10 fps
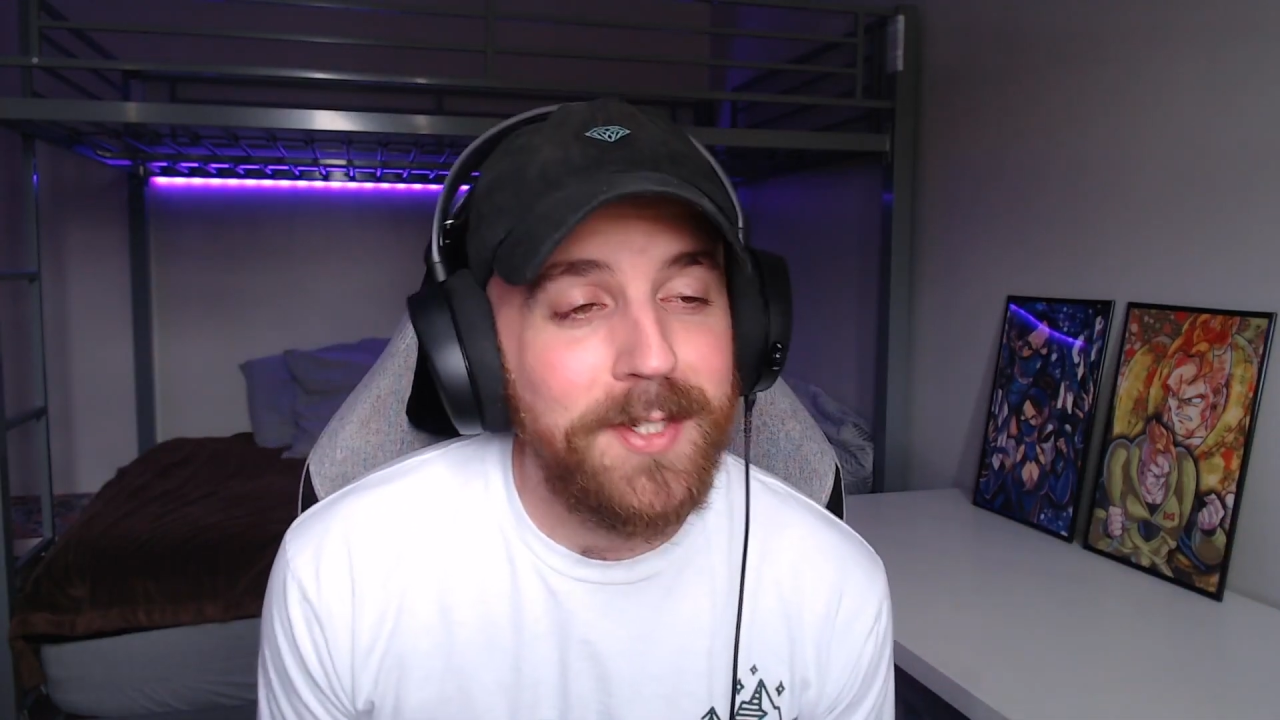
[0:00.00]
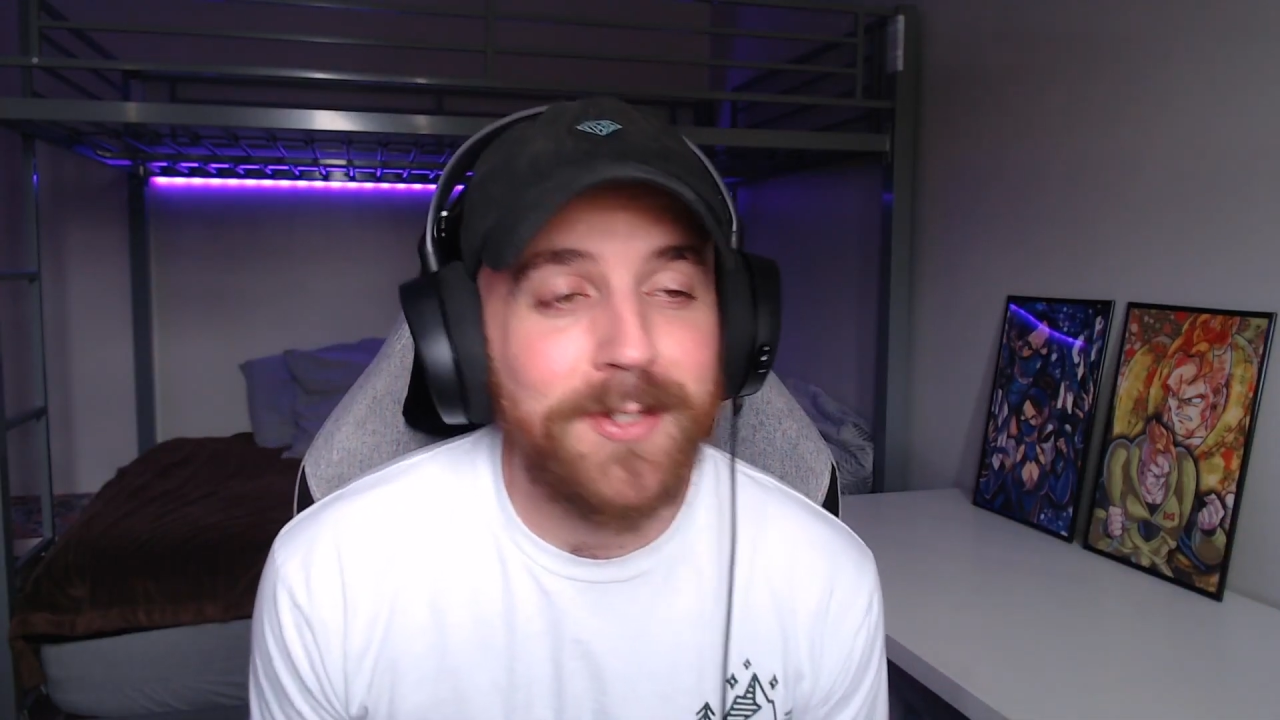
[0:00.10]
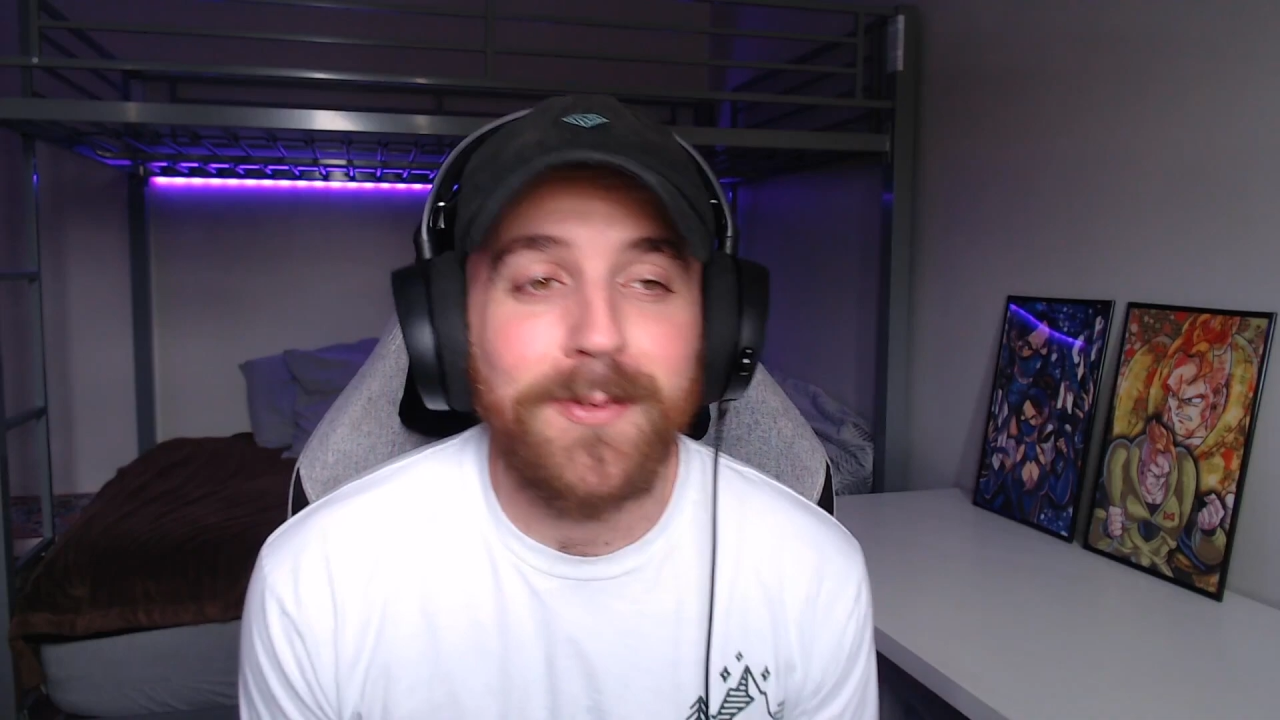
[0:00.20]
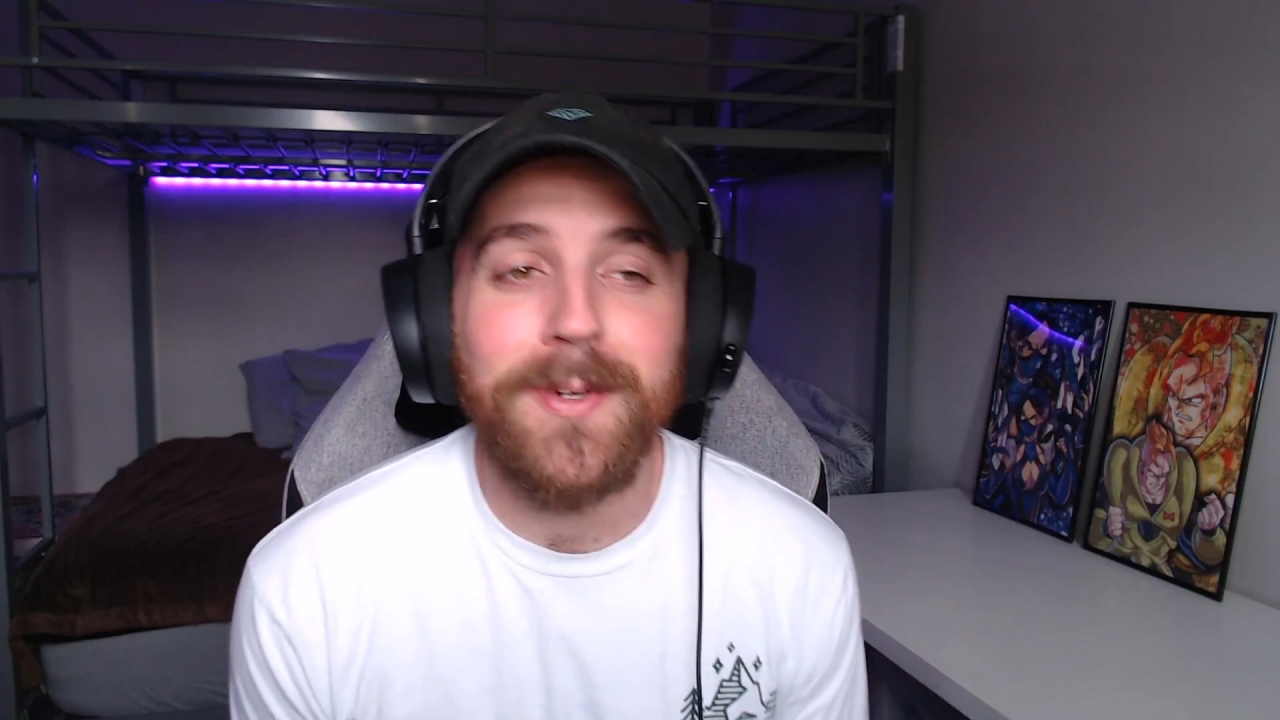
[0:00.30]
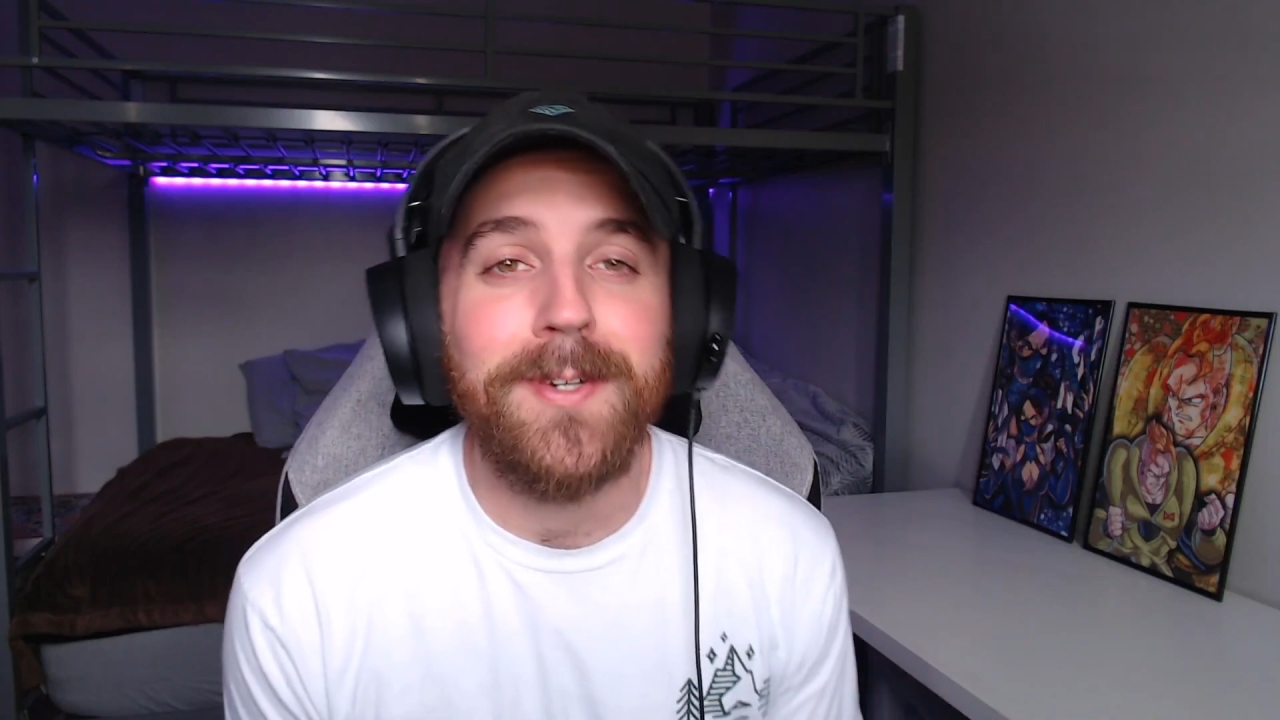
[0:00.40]

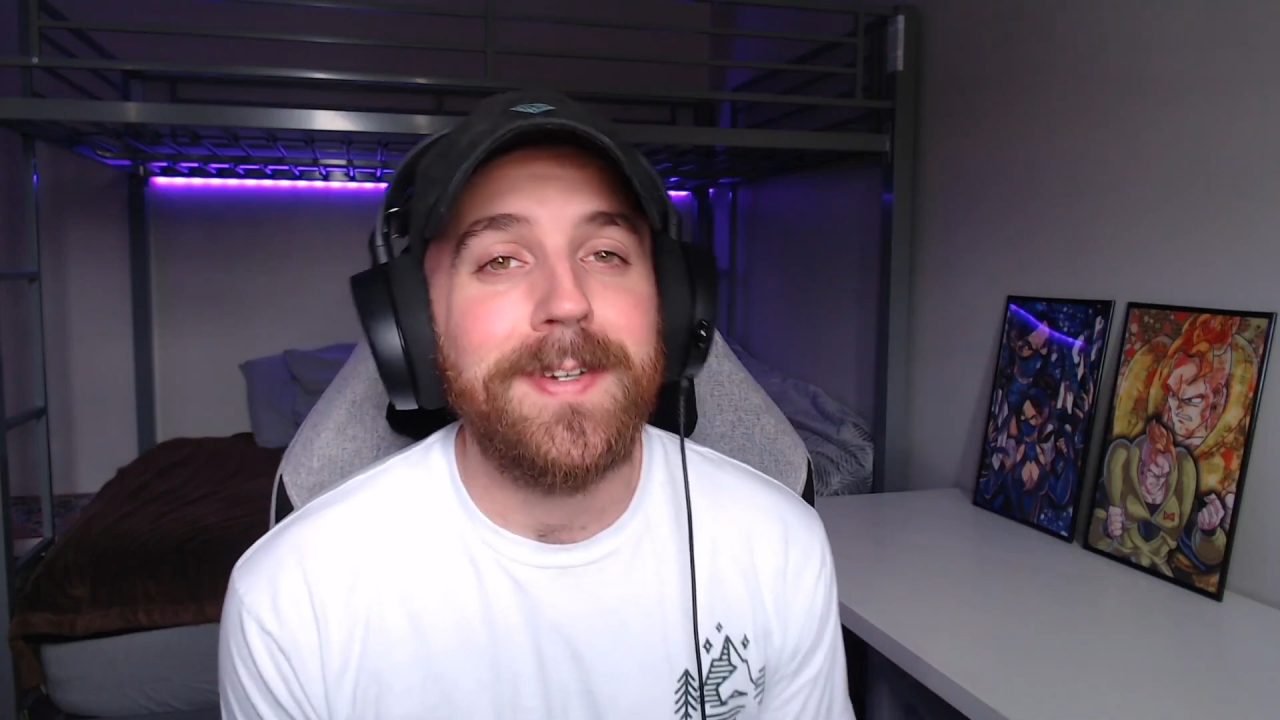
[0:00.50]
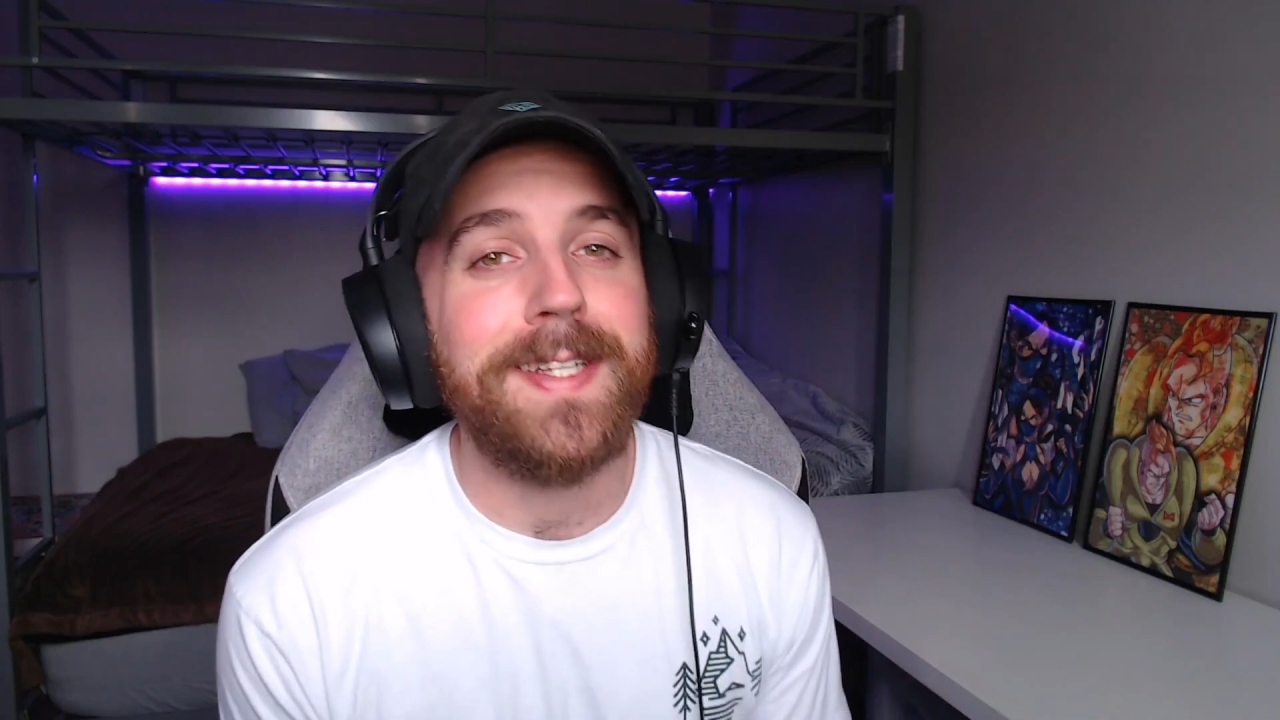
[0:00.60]
squirrel